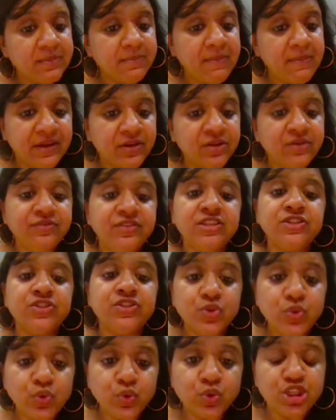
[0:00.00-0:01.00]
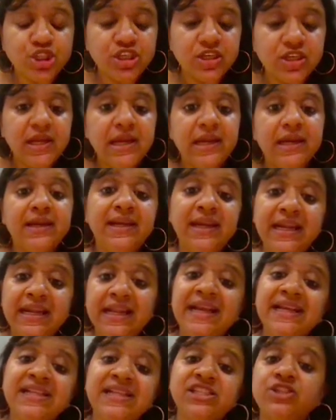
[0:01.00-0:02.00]
matter of the suit
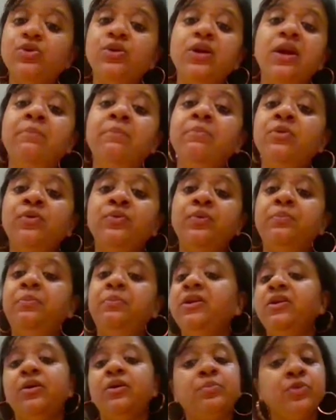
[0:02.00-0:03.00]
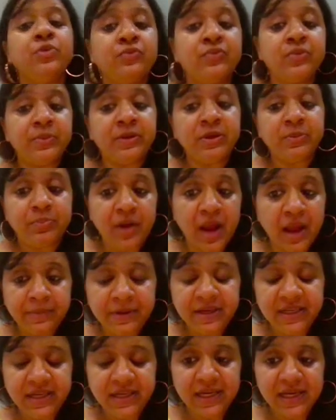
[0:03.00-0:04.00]
relates to immovable or movable
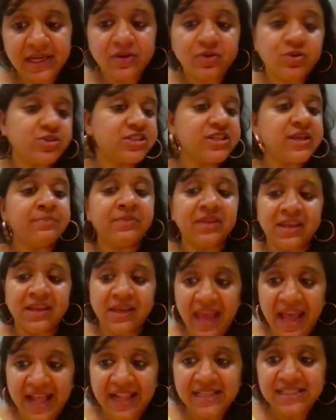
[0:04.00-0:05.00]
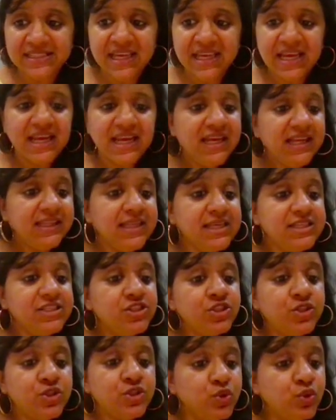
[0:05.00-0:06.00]
property or something else, the
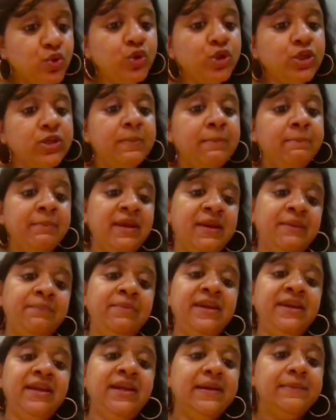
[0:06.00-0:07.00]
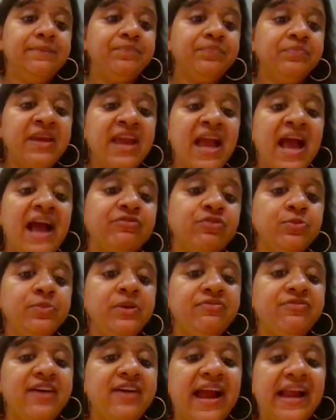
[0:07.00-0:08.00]
suit may have to
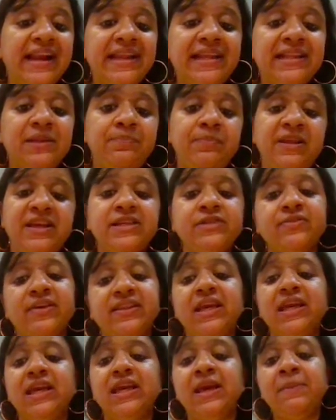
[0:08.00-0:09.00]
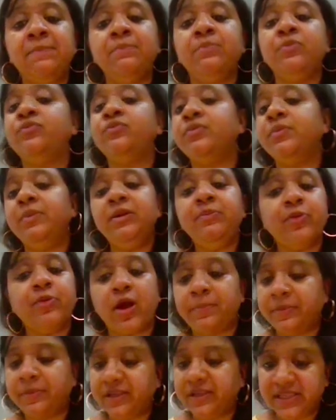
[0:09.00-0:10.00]
be filed at the place where the immovable
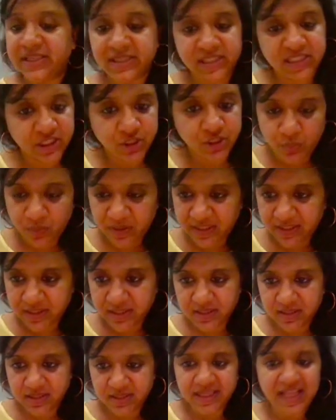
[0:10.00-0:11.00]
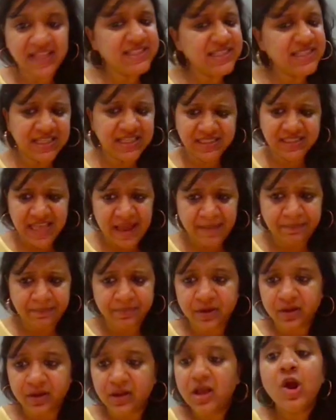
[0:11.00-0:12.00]
property is situated. That's an
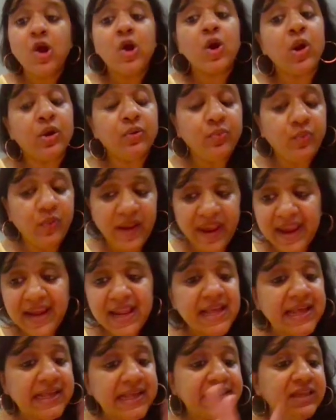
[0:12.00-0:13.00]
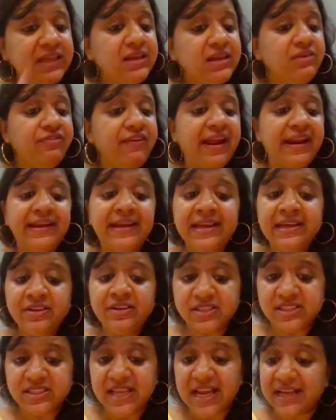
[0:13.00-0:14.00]
example. Or where the defendant
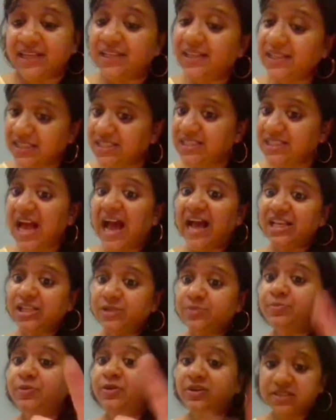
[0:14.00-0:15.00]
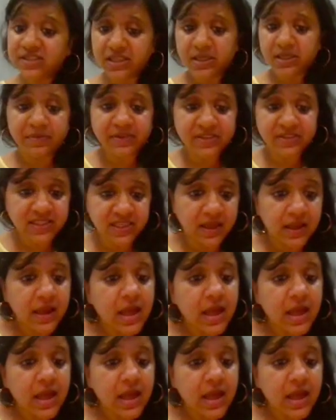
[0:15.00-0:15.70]
resides. This is as per CPC.